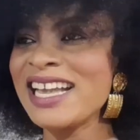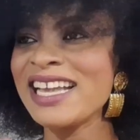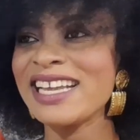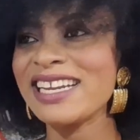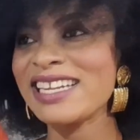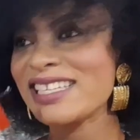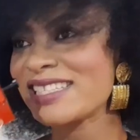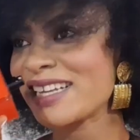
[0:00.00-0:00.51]

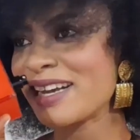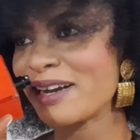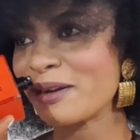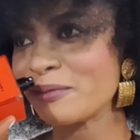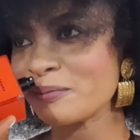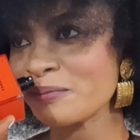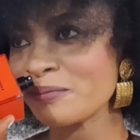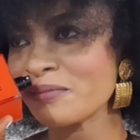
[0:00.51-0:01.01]
It is
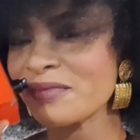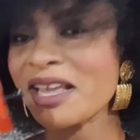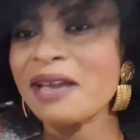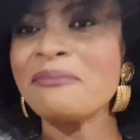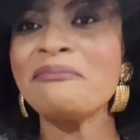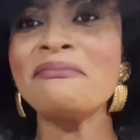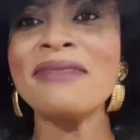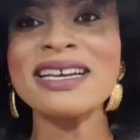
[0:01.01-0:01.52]
a
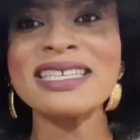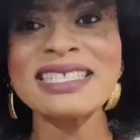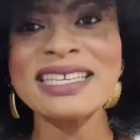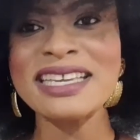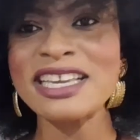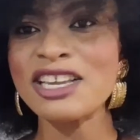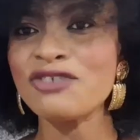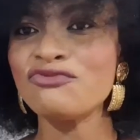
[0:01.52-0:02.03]

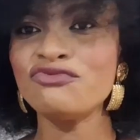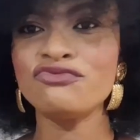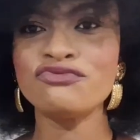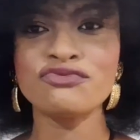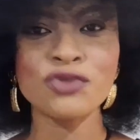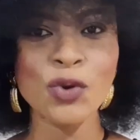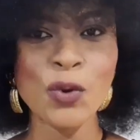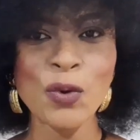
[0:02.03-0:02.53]
musky,
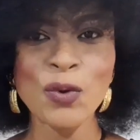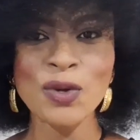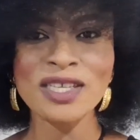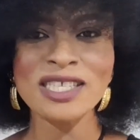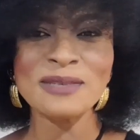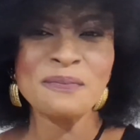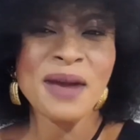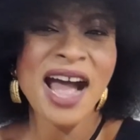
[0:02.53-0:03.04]

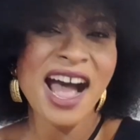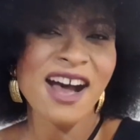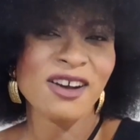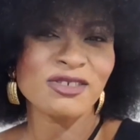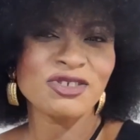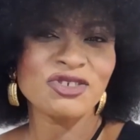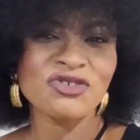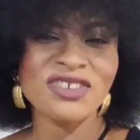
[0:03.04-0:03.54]
rose,
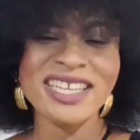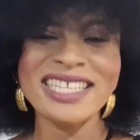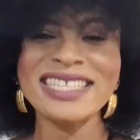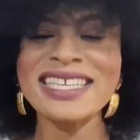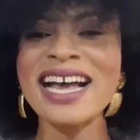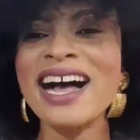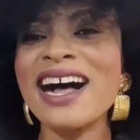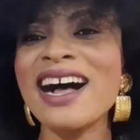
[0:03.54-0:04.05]
powdery,
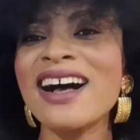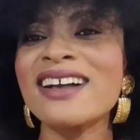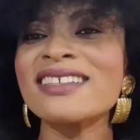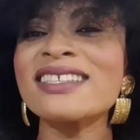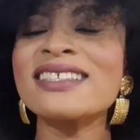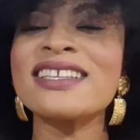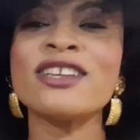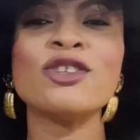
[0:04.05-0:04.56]
tart,
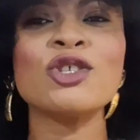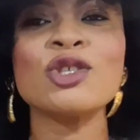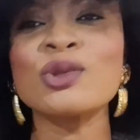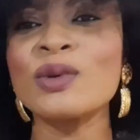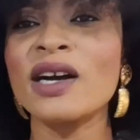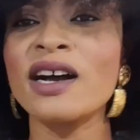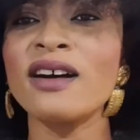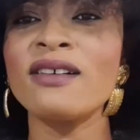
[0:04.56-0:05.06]

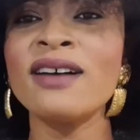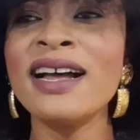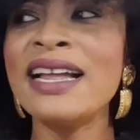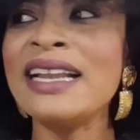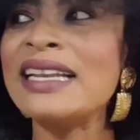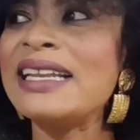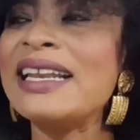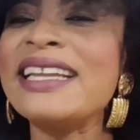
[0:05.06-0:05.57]
sensual,
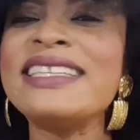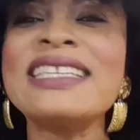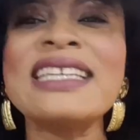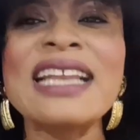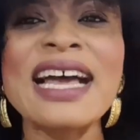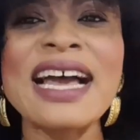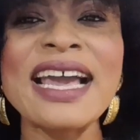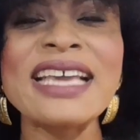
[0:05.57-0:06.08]

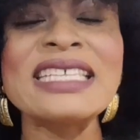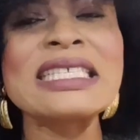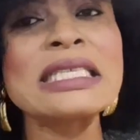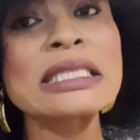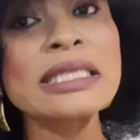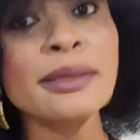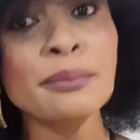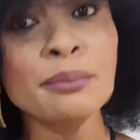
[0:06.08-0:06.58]
ladylike,
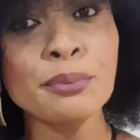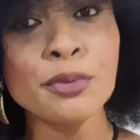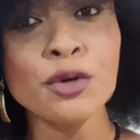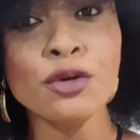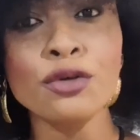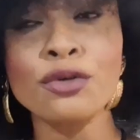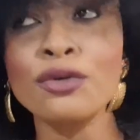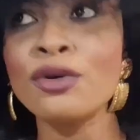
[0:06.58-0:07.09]

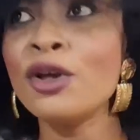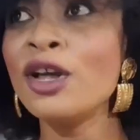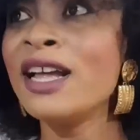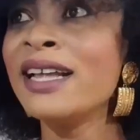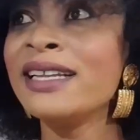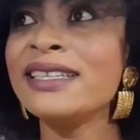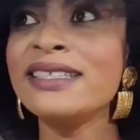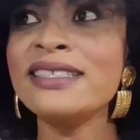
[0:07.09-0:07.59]
simple,
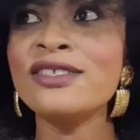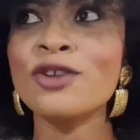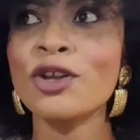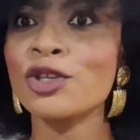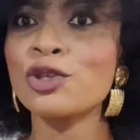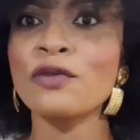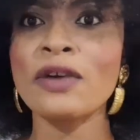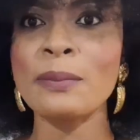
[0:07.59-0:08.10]

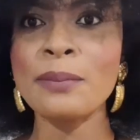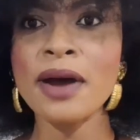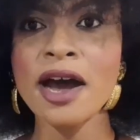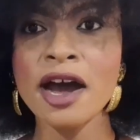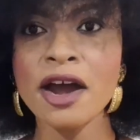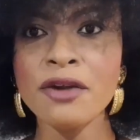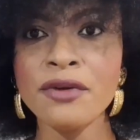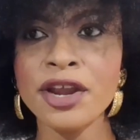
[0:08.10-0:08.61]
not
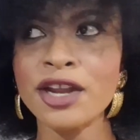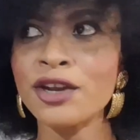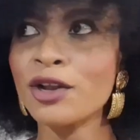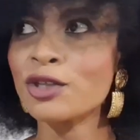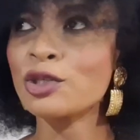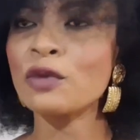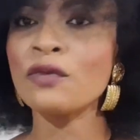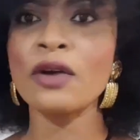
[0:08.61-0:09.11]
overpowering,
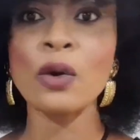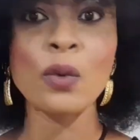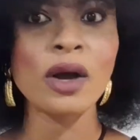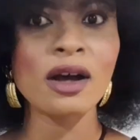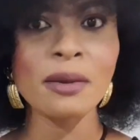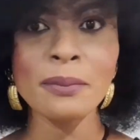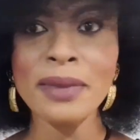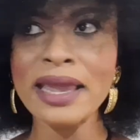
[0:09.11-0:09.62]
not
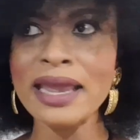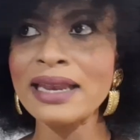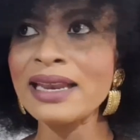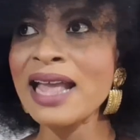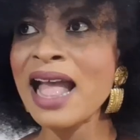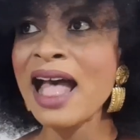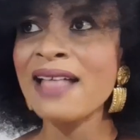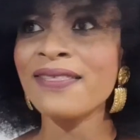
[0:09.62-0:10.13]

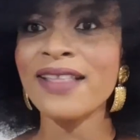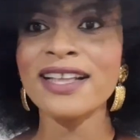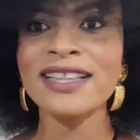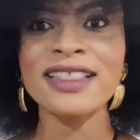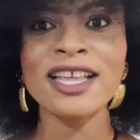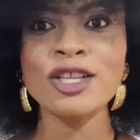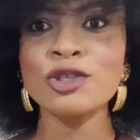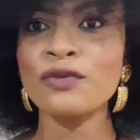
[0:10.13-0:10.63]
overwhelming,
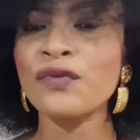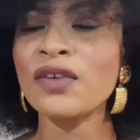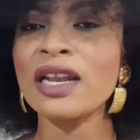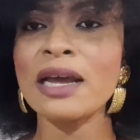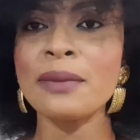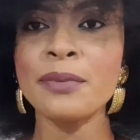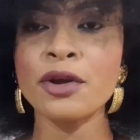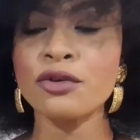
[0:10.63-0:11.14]
nothing to
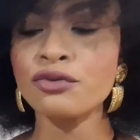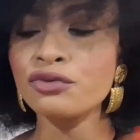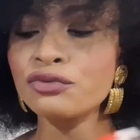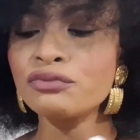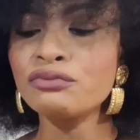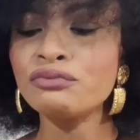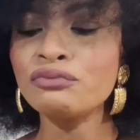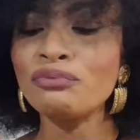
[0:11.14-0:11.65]
fill up a
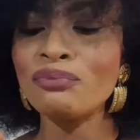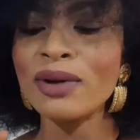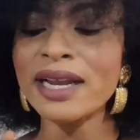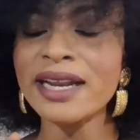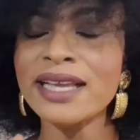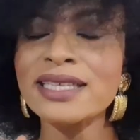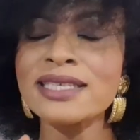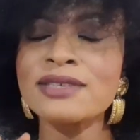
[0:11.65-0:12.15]
room,
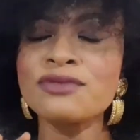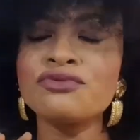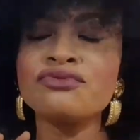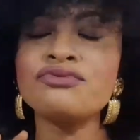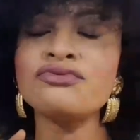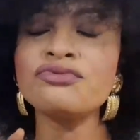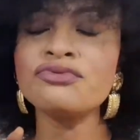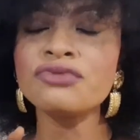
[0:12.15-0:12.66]
but it's
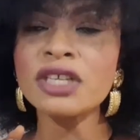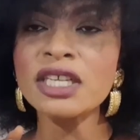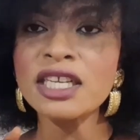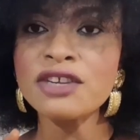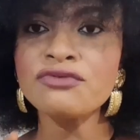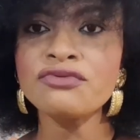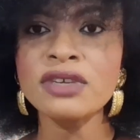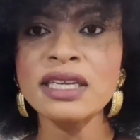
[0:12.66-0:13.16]

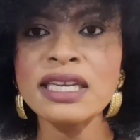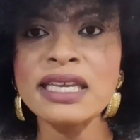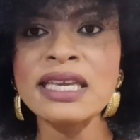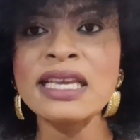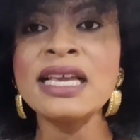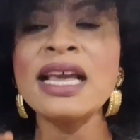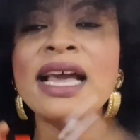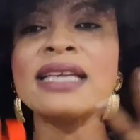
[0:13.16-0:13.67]
really,
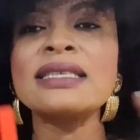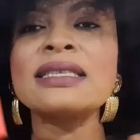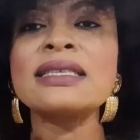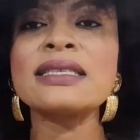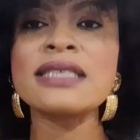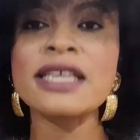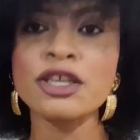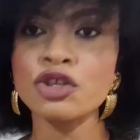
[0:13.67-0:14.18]
really a
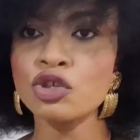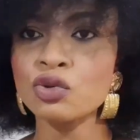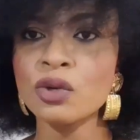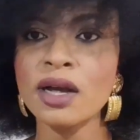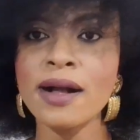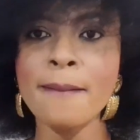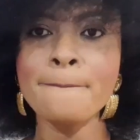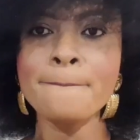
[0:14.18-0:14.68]

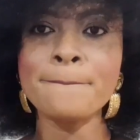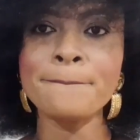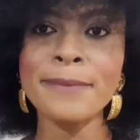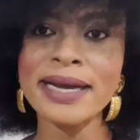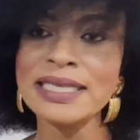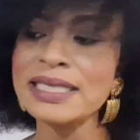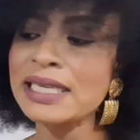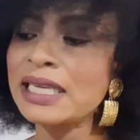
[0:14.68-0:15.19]
sensual,
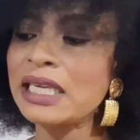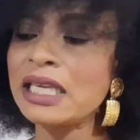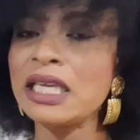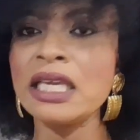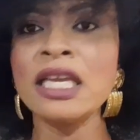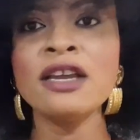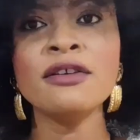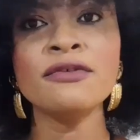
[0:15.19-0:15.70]

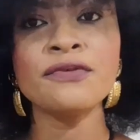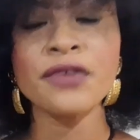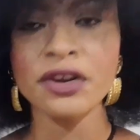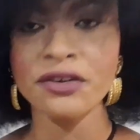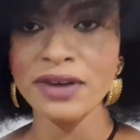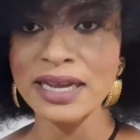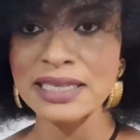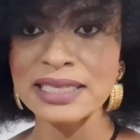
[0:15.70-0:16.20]
musky
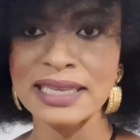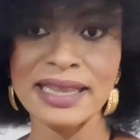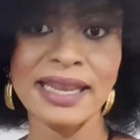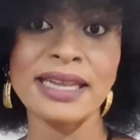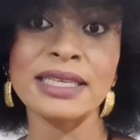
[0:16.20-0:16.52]
fragrance, and that